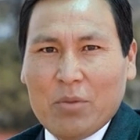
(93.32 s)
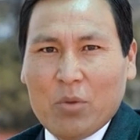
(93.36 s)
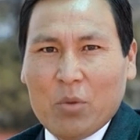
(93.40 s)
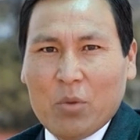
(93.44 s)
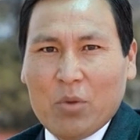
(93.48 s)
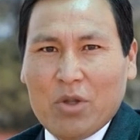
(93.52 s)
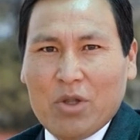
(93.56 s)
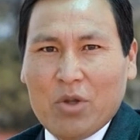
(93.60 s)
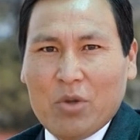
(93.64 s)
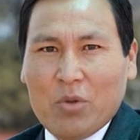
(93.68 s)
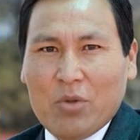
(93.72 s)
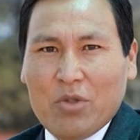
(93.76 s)

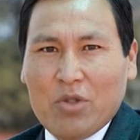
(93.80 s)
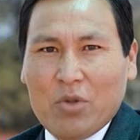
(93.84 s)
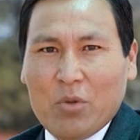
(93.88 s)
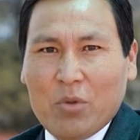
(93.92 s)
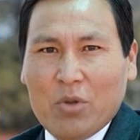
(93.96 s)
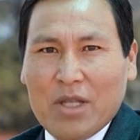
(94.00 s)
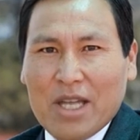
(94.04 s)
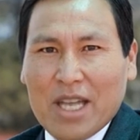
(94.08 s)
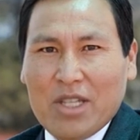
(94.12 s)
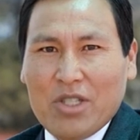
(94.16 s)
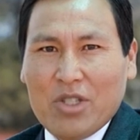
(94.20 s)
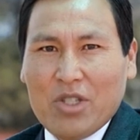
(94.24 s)
we use the
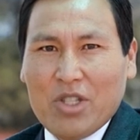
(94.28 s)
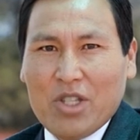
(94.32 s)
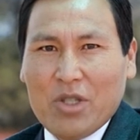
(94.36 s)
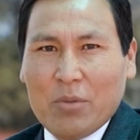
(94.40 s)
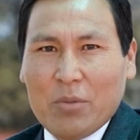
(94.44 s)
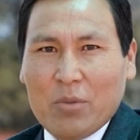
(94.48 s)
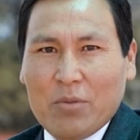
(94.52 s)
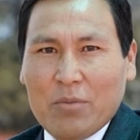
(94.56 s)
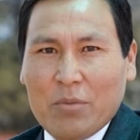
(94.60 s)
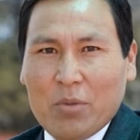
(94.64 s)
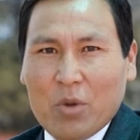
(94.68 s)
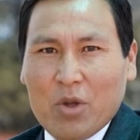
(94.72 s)

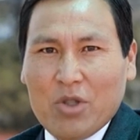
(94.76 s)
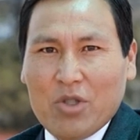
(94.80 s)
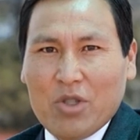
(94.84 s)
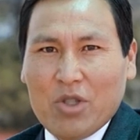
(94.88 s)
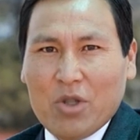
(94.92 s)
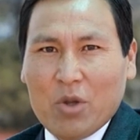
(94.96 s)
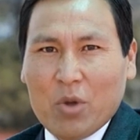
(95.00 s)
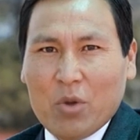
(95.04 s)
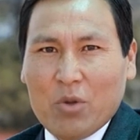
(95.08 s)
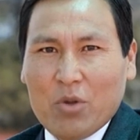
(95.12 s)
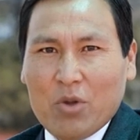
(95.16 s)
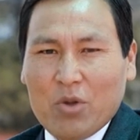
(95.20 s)
relationship of
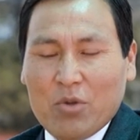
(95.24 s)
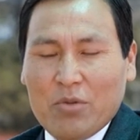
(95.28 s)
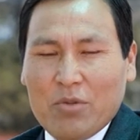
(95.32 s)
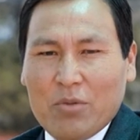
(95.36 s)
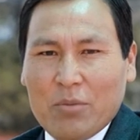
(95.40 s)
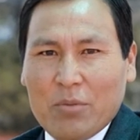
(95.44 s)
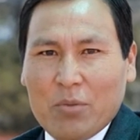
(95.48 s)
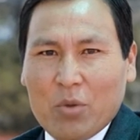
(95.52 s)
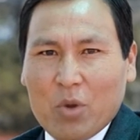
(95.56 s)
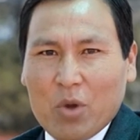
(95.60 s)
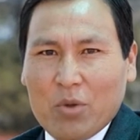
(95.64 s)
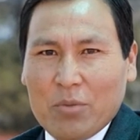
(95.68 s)
partial order of
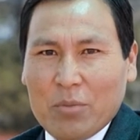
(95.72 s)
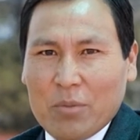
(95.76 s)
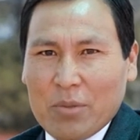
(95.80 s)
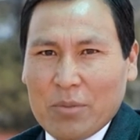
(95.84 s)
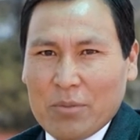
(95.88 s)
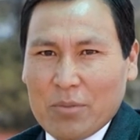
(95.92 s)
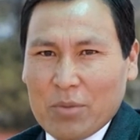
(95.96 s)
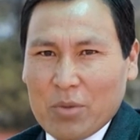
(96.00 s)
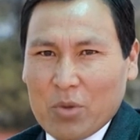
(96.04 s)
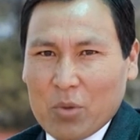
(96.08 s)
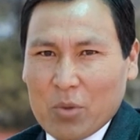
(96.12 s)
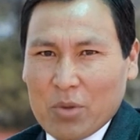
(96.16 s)

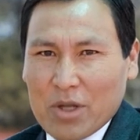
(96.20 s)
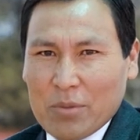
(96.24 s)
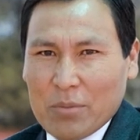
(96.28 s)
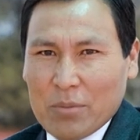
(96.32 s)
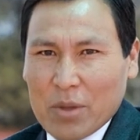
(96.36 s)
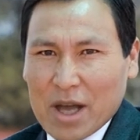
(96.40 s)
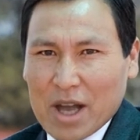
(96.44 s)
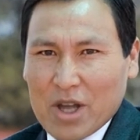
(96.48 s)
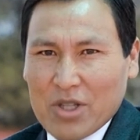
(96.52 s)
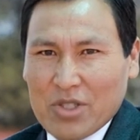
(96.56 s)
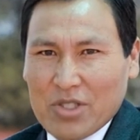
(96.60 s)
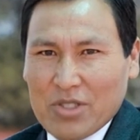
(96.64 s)
improvement between
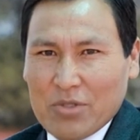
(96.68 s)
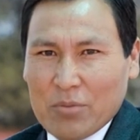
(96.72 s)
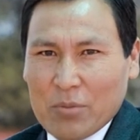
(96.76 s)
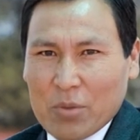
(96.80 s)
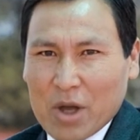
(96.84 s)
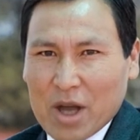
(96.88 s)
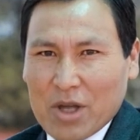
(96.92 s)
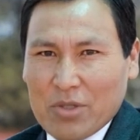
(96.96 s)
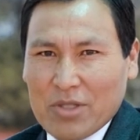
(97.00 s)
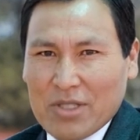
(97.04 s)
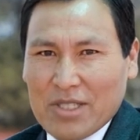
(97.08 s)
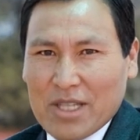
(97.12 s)
pairs of
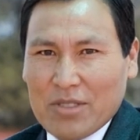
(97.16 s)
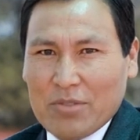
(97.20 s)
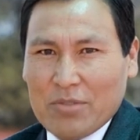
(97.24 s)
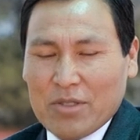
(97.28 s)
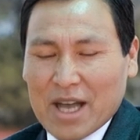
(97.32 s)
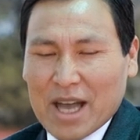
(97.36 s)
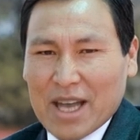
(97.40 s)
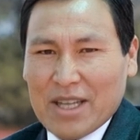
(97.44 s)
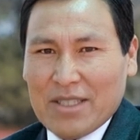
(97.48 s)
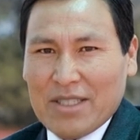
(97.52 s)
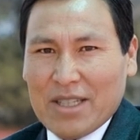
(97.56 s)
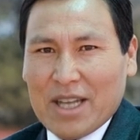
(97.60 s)
positive
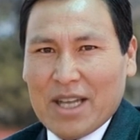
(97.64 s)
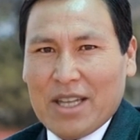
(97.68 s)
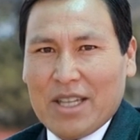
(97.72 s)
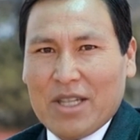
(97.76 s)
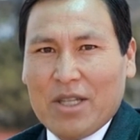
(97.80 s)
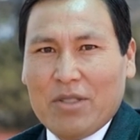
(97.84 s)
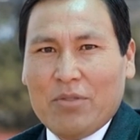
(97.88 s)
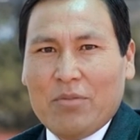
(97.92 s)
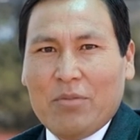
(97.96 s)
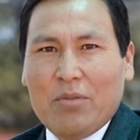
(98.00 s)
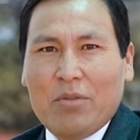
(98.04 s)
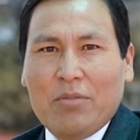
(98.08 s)
and
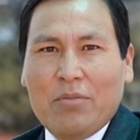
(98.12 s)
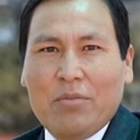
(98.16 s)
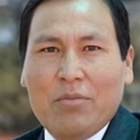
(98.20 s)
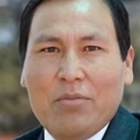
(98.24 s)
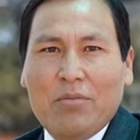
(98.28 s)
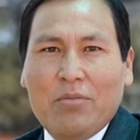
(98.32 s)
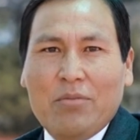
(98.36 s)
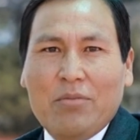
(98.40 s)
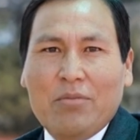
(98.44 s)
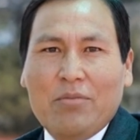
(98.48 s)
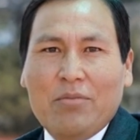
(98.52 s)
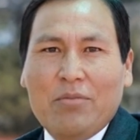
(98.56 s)
negative
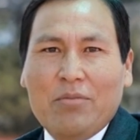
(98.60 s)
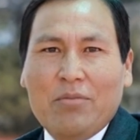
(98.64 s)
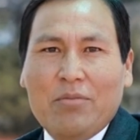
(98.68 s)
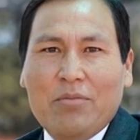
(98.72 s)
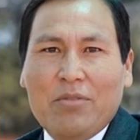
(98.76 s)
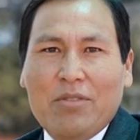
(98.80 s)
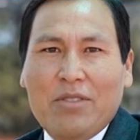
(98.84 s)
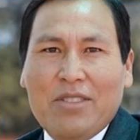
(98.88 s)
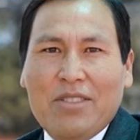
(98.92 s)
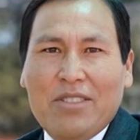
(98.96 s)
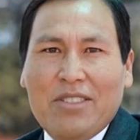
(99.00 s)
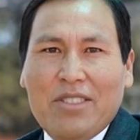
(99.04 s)

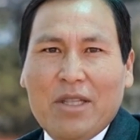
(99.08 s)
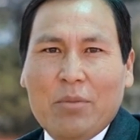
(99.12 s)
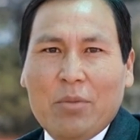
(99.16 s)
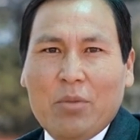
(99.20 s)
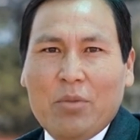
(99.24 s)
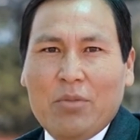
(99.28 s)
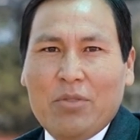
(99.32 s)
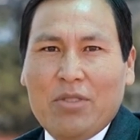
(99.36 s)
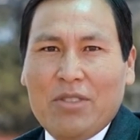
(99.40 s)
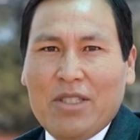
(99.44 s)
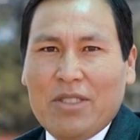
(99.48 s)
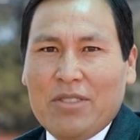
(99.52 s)

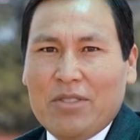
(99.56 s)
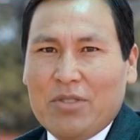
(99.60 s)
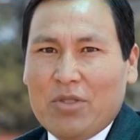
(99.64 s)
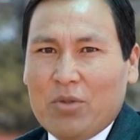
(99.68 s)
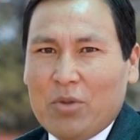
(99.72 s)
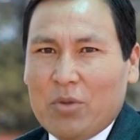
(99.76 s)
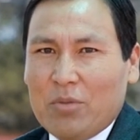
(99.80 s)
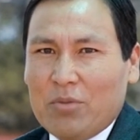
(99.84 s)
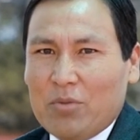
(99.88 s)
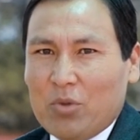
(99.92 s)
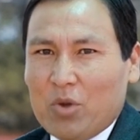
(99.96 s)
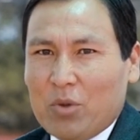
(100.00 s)
samples and the
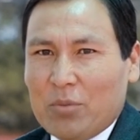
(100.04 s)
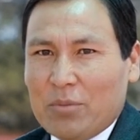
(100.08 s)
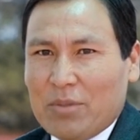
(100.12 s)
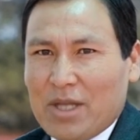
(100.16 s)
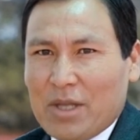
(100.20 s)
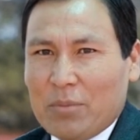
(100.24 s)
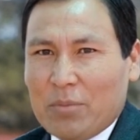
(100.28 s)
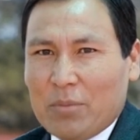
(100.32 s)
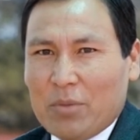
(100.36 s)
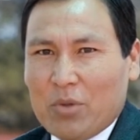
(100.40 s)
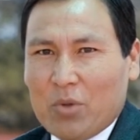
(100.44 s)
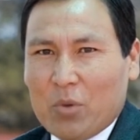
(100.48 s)

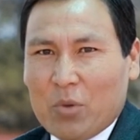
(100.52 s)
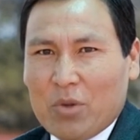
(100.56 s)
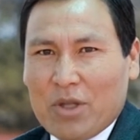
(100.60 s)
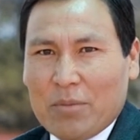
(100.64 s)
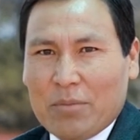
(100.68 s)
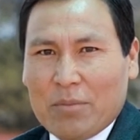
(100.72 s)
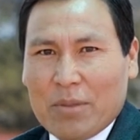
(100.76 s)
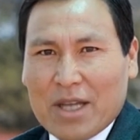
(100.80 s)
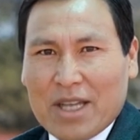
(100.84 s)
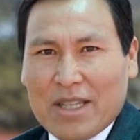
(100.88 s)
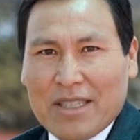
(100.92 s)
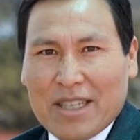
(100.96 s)
uniformity
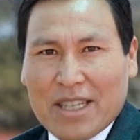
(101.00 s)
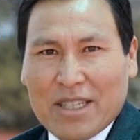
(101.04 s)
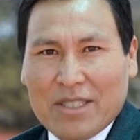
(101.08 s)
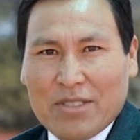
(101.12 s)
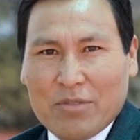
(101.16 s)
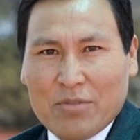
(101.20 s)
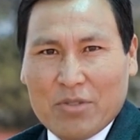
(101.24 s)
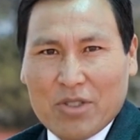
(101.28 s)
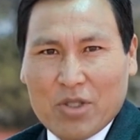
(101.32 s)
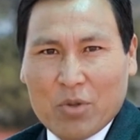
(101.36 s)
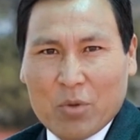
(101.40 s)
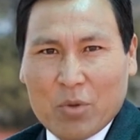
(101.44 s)
between mean
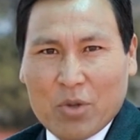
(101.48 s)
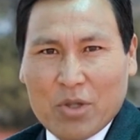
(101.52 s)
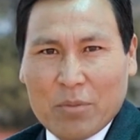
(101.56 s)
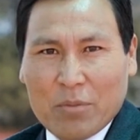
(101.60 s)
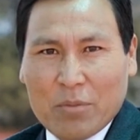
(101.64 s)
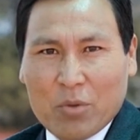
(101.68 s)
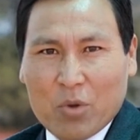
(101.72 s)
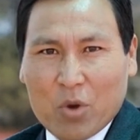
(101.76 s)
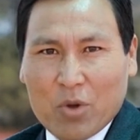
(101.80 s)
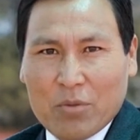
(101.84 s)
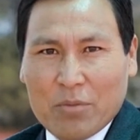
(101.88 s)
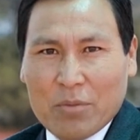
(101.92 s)
individual
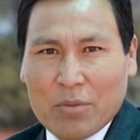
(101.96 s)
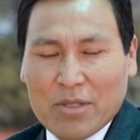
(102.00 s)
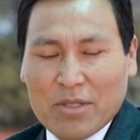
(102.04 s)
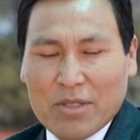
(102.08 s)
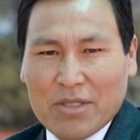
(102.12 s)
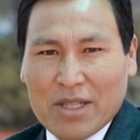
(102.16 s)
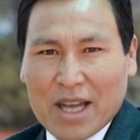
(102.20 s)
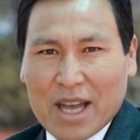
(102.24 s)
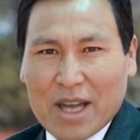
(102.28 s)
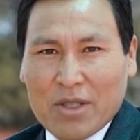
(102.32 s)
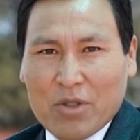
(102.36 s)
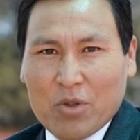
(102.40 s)

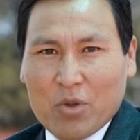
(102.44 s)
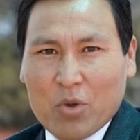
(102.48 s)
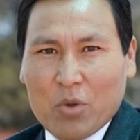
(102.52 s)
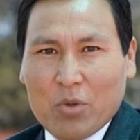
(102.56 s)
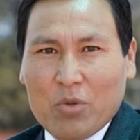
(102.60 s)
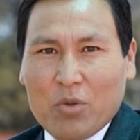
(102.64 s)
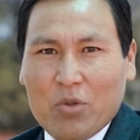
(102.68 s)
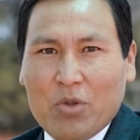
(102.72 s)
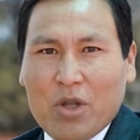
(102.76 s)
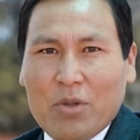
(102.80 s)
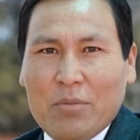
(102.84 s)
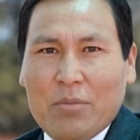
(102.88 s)
improvements and
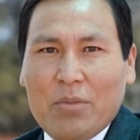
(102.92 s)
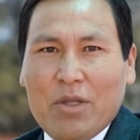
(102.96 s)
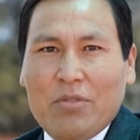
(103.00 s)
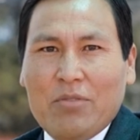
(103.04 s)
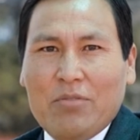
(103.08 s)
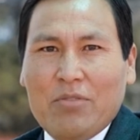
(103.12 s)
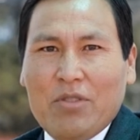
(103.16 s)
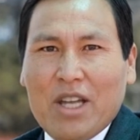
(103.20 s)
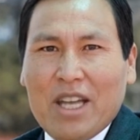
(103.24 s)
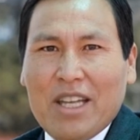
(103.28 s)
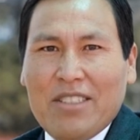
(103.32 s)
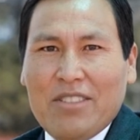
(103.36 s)
group treatment
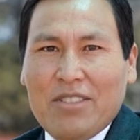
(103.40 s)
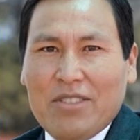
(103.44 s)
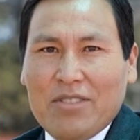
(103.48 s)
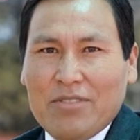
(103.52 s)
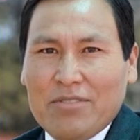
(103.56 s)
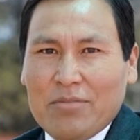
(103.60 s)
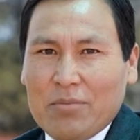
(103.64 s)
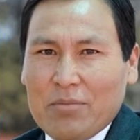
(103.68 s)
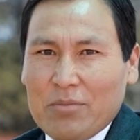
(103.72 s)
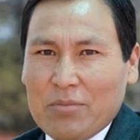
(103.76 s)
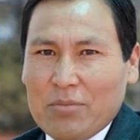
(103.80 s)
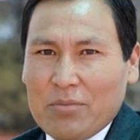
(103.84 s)
effects.